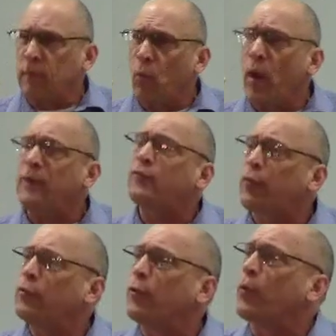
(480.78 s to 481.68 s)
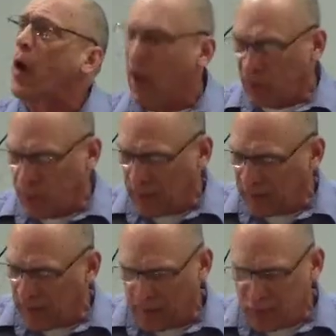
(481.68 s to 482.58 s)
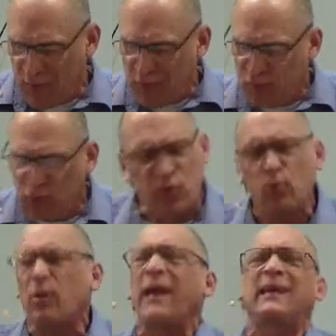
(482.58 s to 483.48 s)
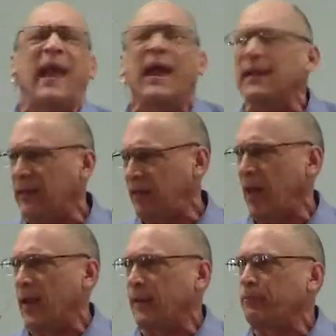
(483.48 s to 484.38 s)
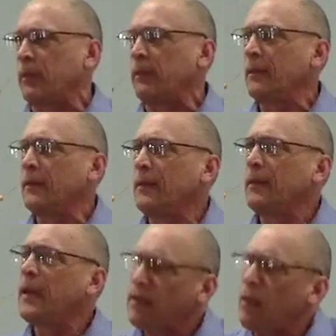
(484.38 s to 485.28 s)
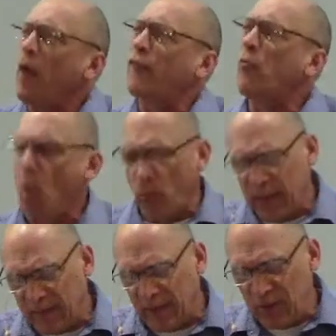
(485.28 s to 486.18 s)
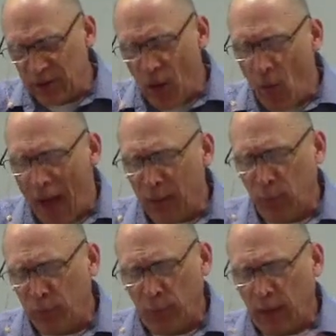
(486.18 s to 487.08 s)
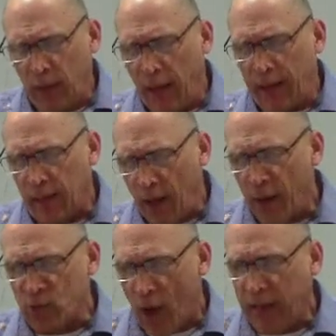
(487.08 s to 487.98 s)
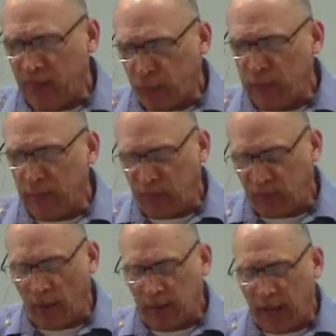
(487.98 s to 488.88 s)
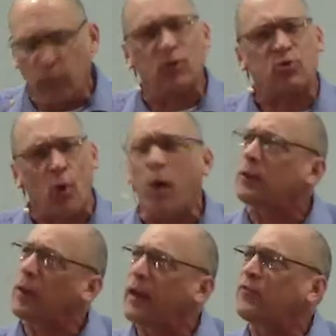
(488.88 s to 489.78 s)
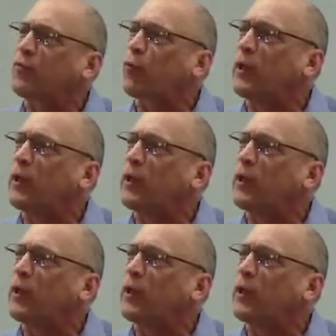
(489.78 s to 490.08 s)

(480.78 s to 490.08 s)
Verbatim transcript: the wife turned to her husband and said, Would you like anything? He thought for a moment, he said, you know, I would really like a large ice cream sundae with chocolate ice